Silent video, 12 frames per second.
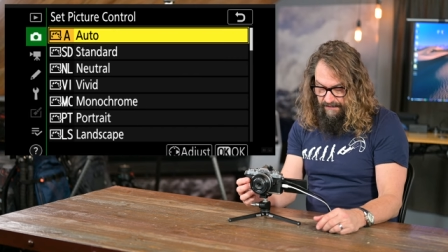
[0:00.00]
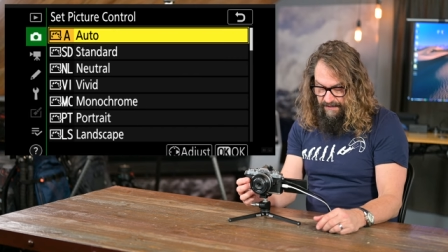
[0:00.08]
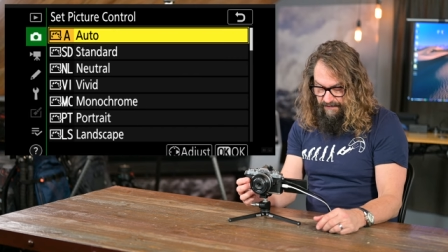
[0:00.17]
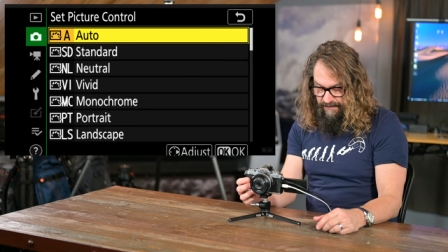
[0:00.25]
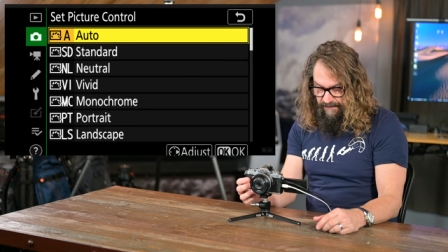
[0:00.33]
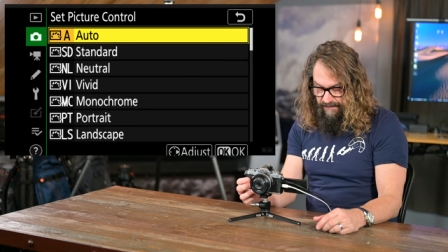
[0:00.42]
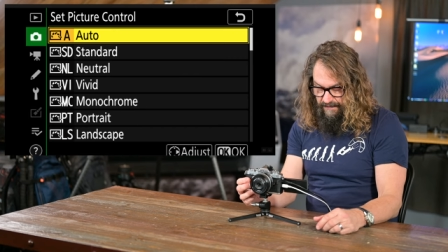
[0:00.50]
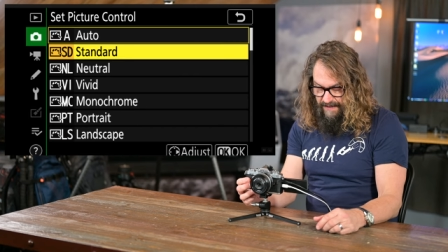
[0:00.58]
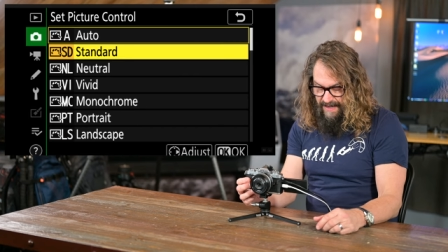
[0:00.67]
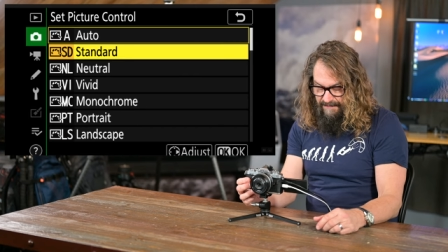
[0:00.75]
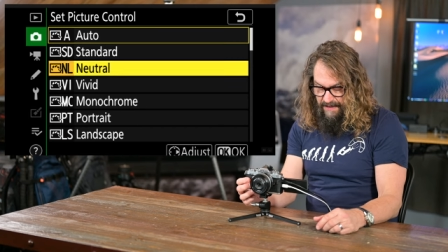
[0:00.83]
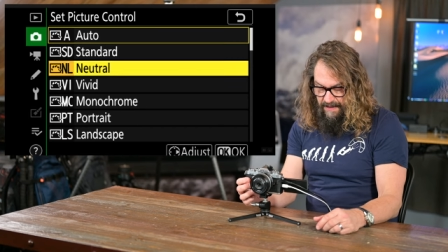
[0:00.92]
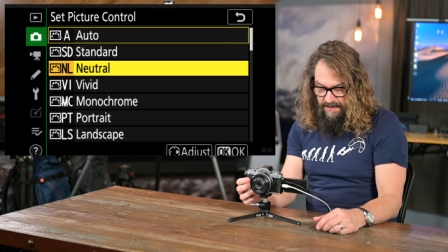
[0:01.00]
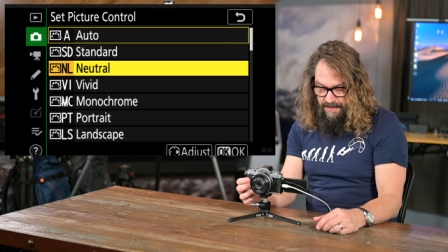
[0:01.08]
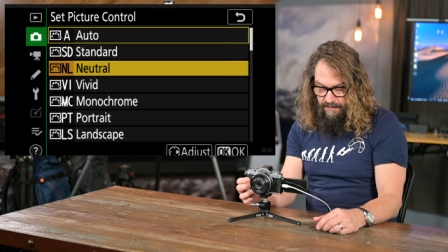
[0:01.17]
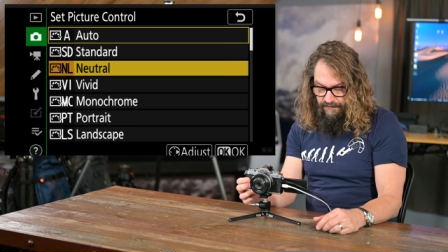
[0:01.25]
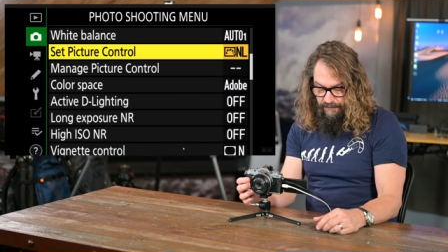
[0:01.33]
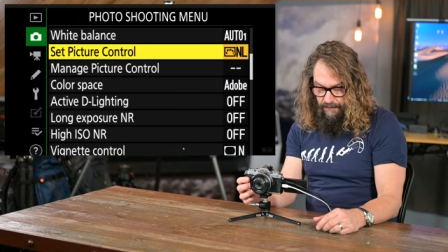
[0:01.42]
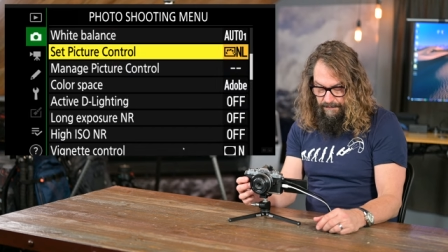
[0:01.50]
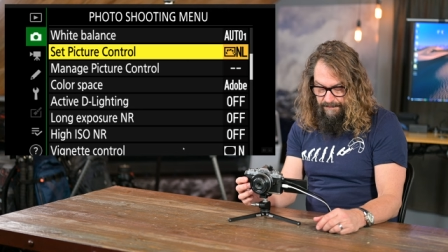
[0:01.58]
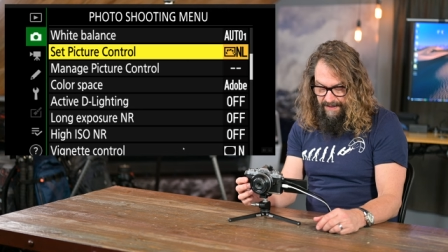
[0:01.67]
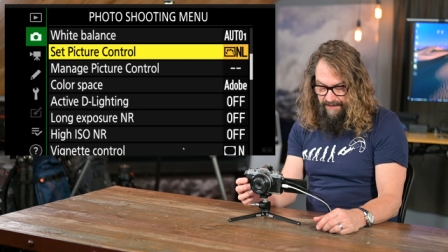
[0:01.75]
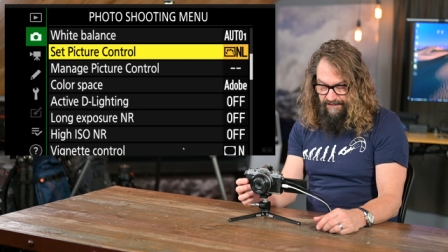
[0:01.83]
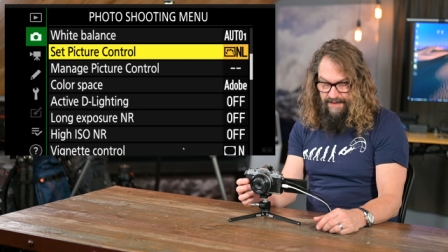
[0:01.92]
to just leave it in neutral
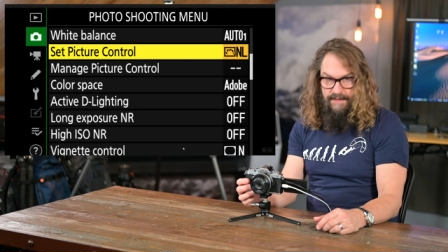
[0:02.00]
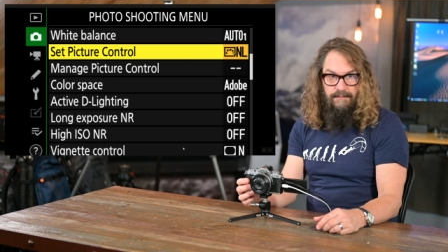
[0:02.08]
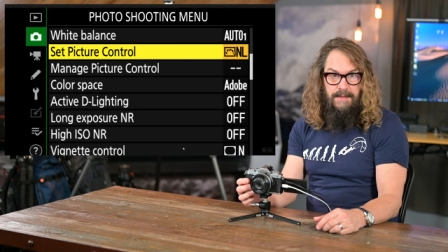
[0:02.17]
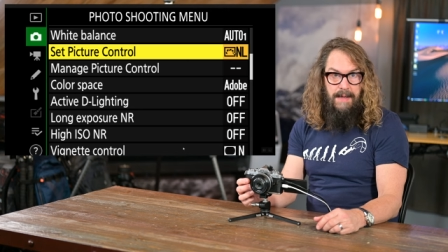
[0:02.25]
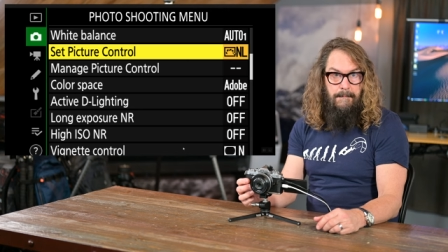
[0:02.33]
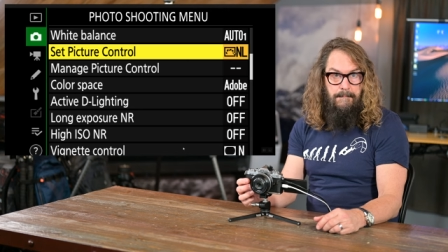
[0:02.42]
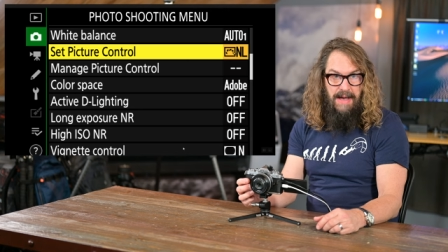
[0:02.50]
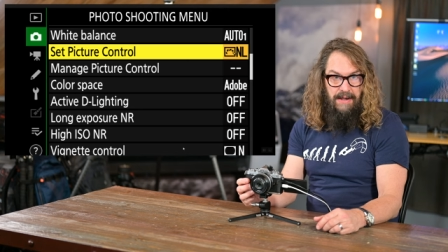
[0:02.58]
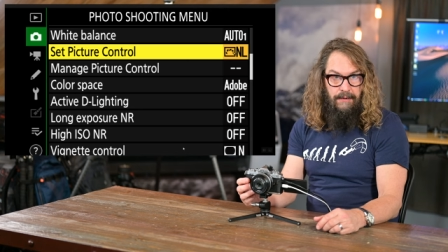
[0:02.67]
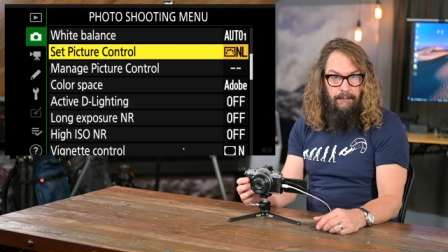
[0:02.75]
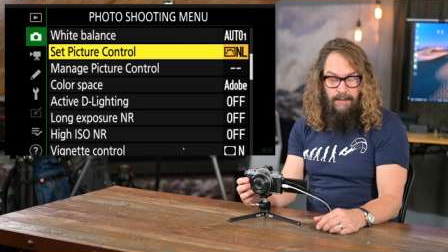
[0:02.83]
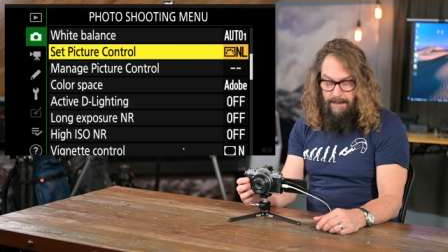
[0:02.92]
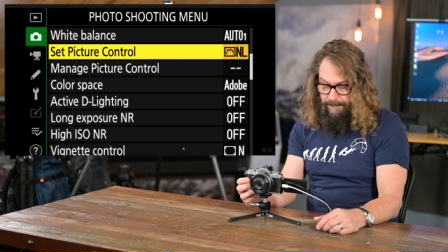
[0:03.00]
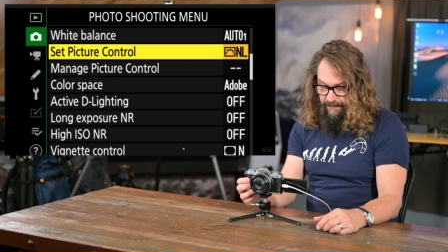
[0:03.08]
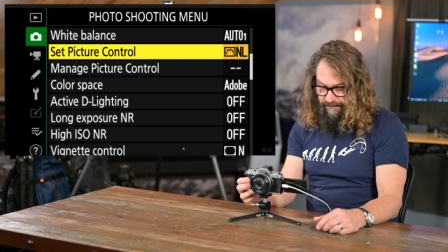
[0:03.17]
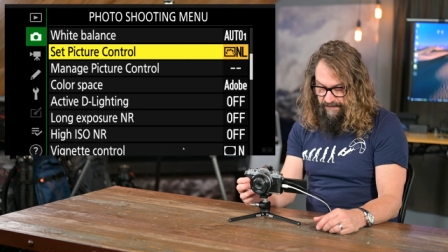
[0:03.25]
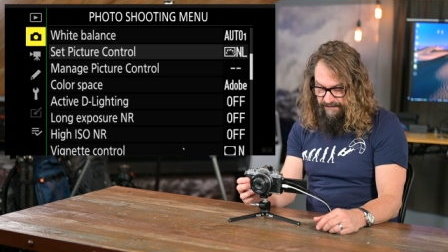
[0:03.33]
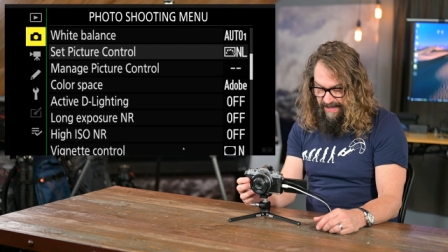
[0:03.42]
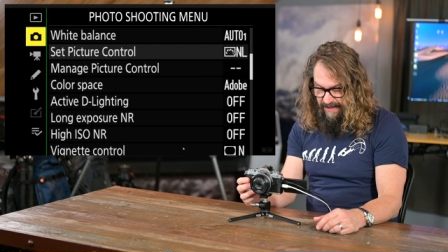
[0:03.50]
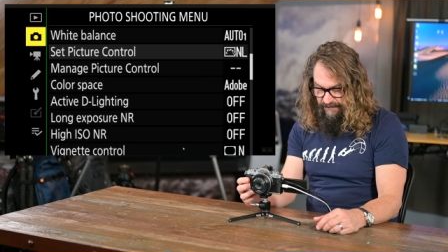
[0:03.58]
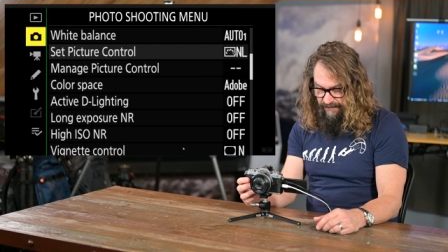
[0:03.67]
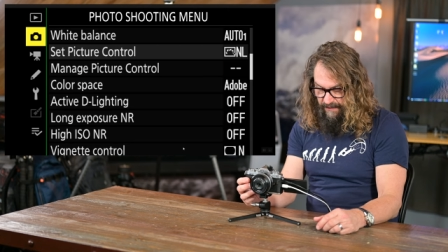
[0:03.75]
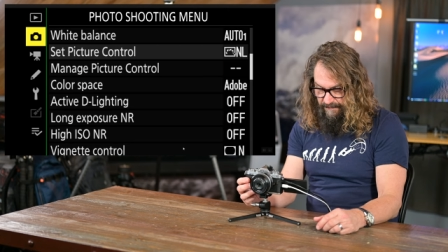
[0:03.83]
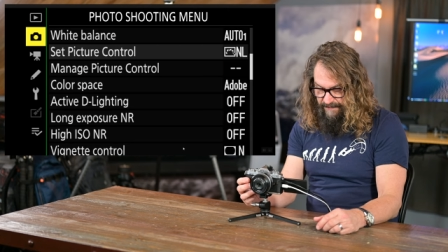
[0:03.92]
because it gives me a better
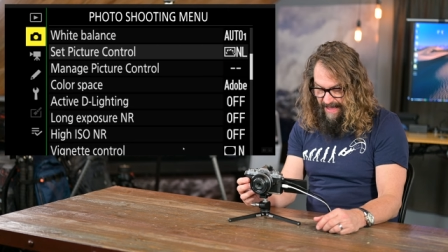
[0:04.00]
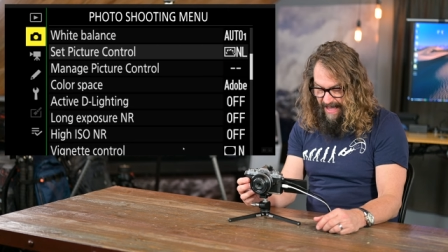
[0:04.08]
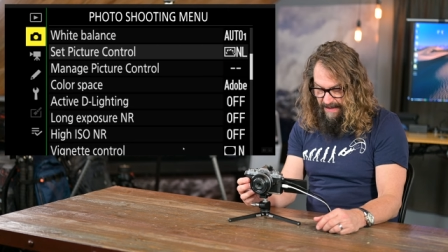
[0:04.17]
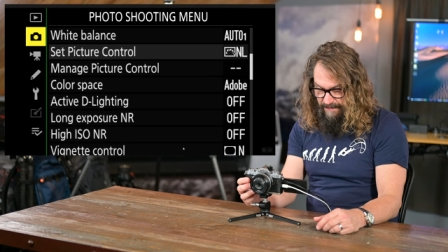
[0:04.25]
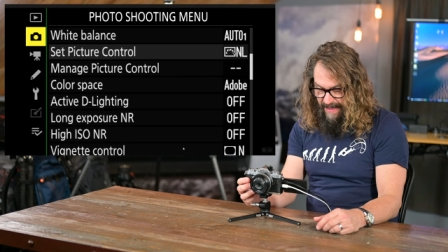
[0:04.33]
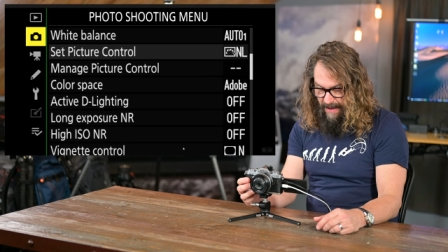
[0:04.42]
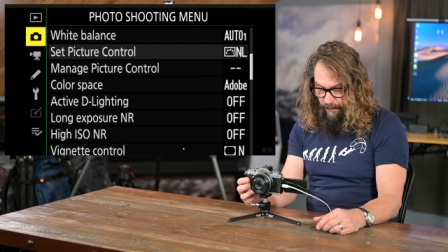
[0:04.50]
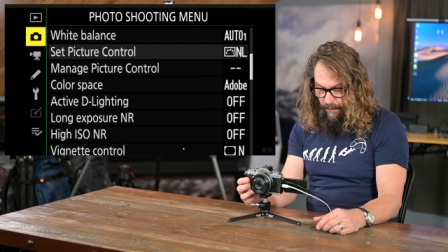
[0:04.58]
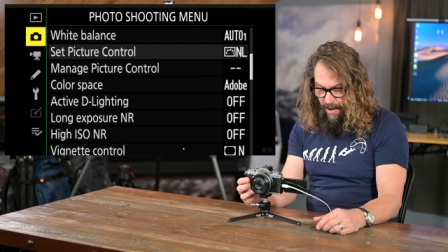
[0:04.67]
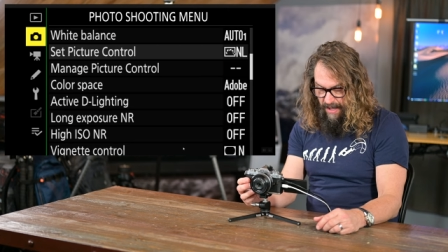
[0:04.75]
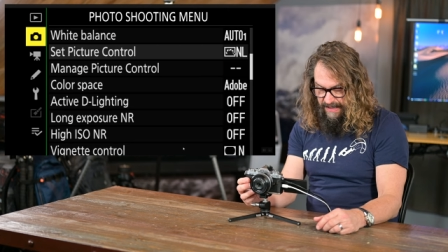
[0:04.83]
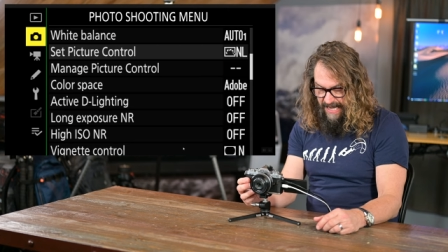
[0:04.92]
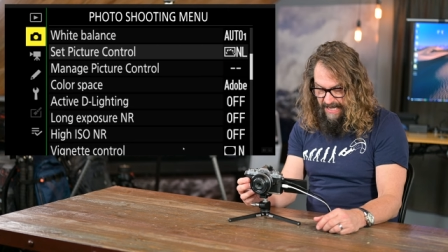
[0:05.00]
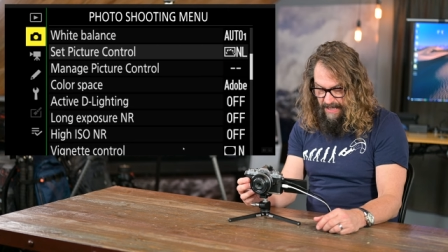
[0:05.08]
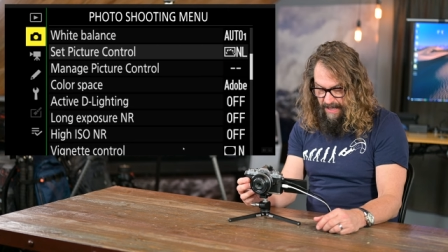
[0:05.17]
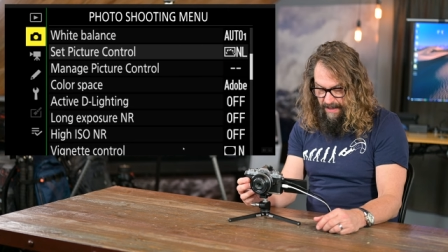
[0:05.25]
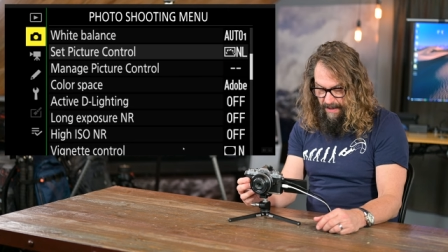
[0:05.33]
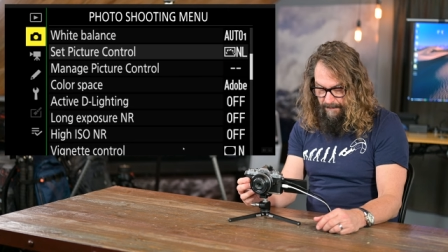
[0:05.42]
representation of that, that raw data.